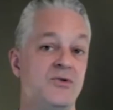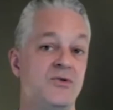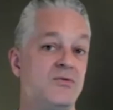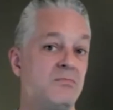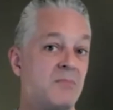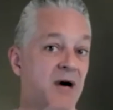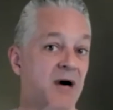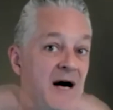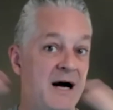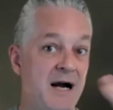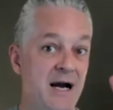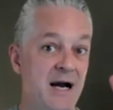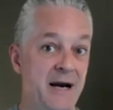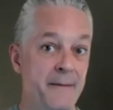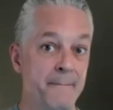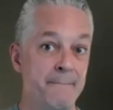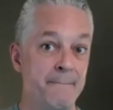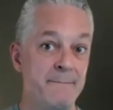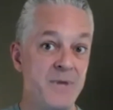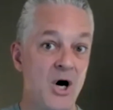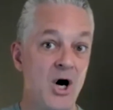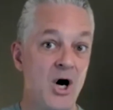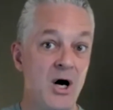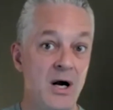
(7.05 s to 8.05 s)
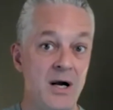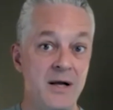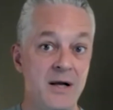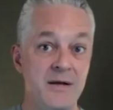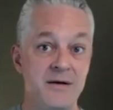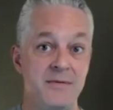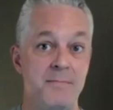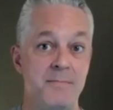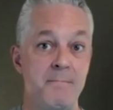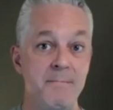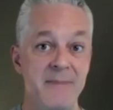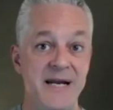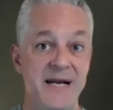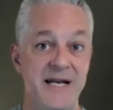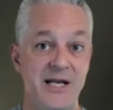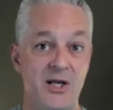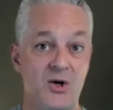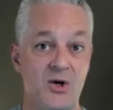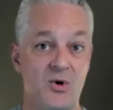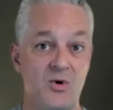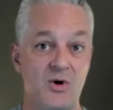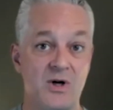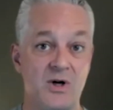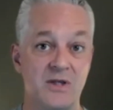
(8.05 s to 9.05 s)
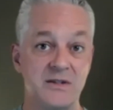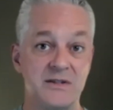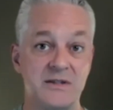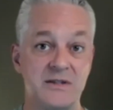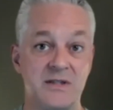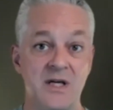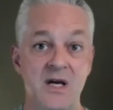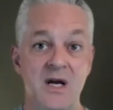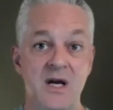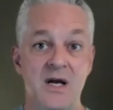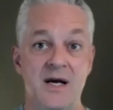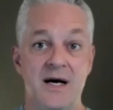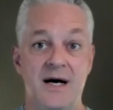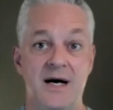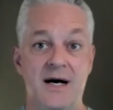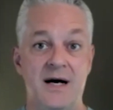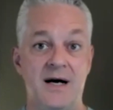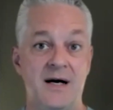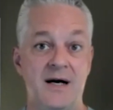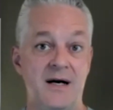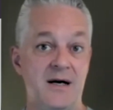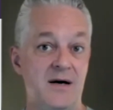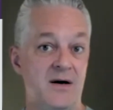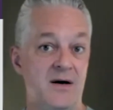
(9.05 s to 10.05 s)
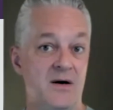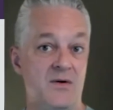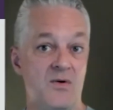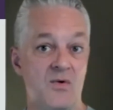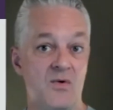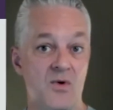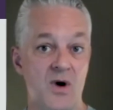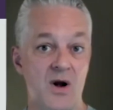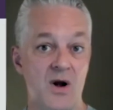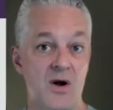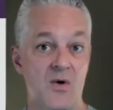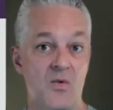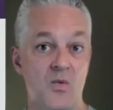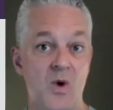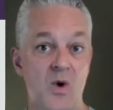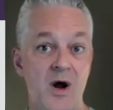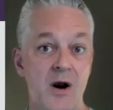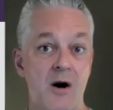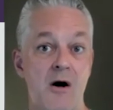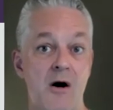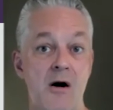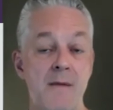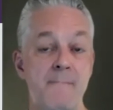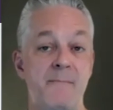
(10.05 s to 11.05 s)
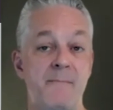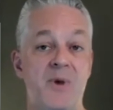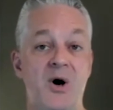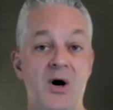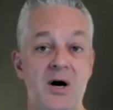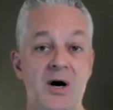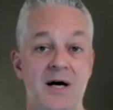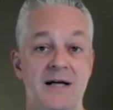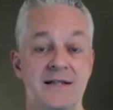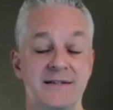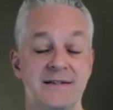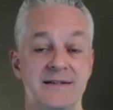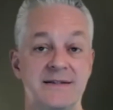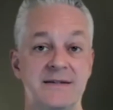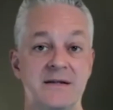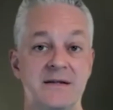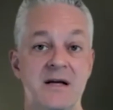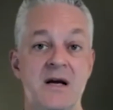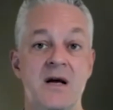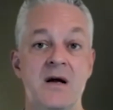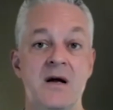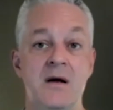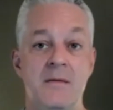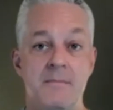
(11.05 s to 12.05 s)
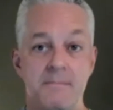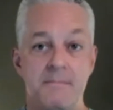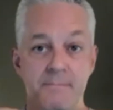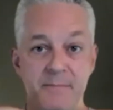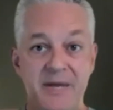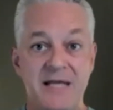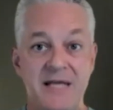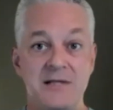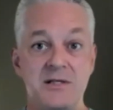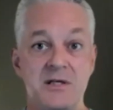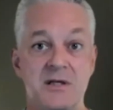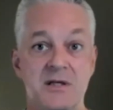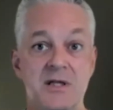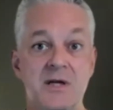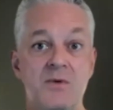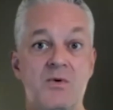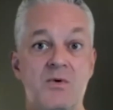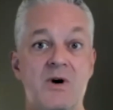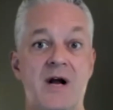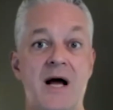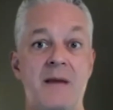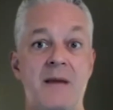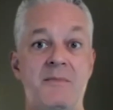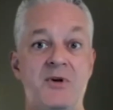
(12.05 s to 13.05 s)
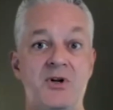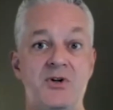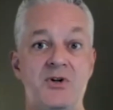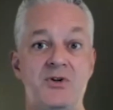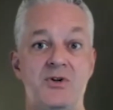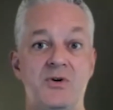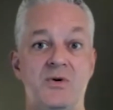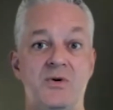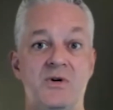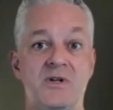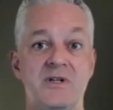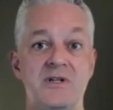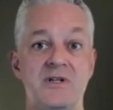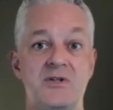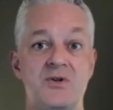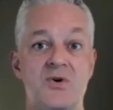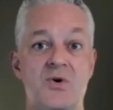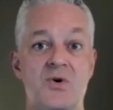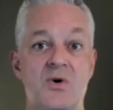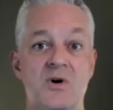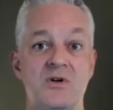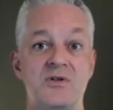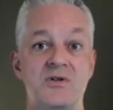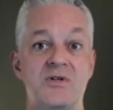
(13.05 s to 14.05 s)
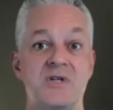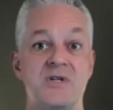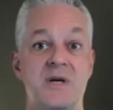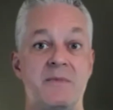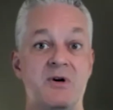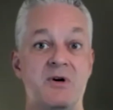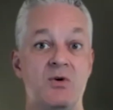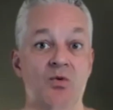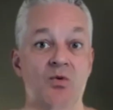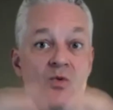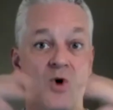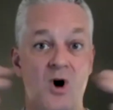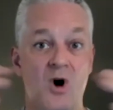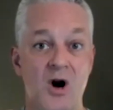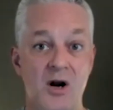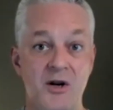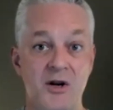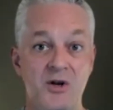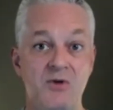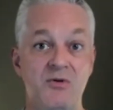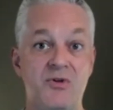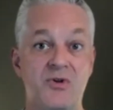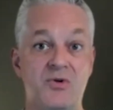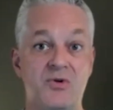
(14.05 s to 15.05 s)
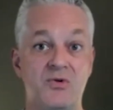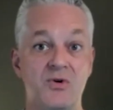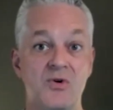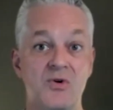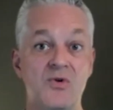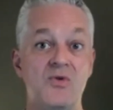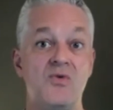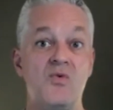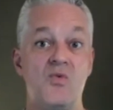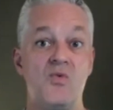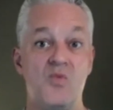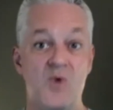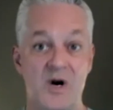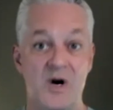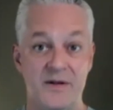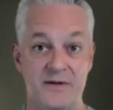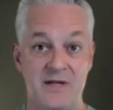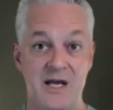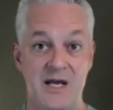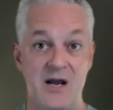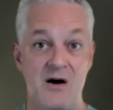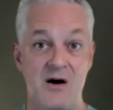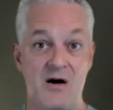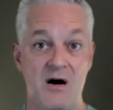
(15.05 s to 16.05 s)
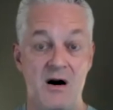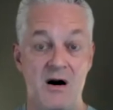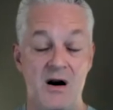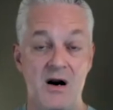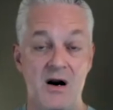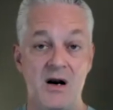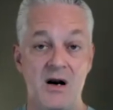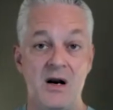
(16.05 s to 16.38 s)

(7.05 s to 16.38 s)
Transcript: my bond mini course. What are bonds? Basically, what I'm going to do in this course is I'm going to walk you through what they are,